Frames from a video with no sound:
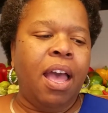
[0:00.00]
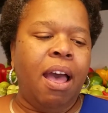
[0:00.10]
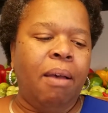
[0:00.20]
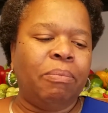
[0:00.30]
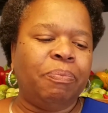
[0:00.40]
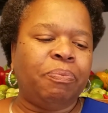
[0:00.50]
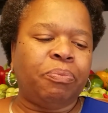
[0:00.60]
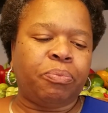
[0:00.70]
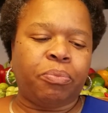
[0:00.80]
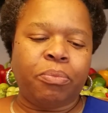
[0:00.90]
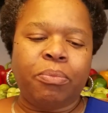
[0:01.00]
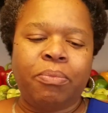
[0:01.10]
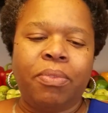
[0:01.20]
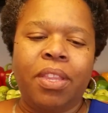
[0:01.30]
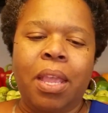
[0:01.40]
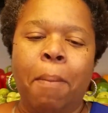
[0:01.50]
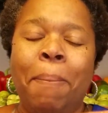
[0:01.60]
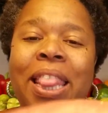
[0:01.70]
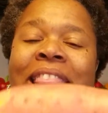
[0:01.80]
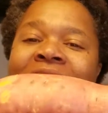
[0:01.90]

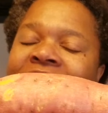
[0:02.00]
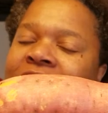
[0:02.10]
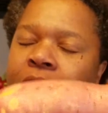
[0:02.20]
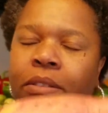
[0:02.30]
But this is